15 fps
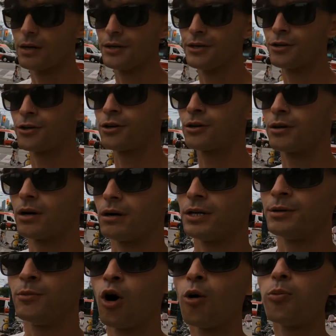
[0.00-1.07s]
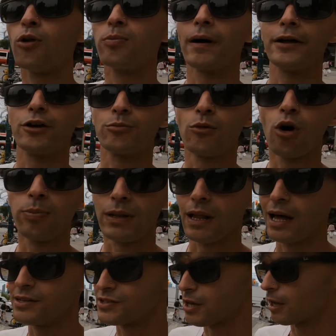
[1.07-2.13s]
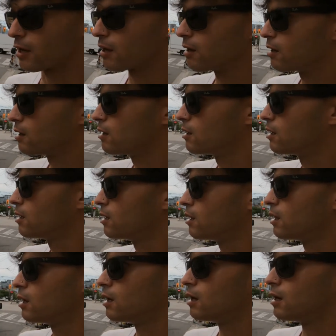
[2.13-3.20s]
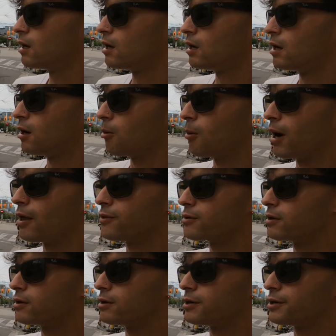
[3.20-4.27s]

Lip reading: you're immobile but you're mobilizing. Whether